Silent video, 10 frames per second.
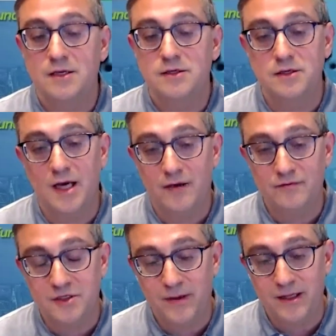So you
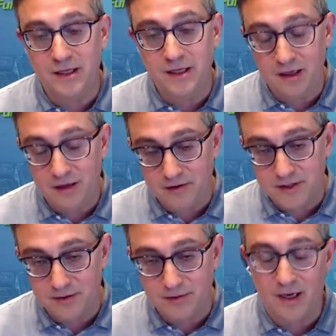have to spend
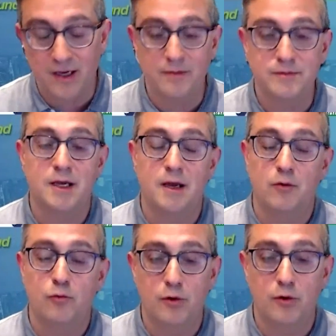years sometimes
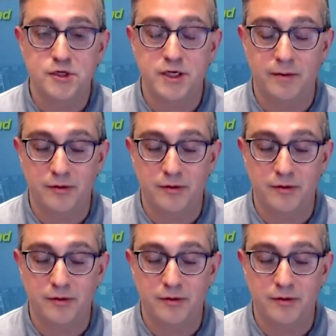watching,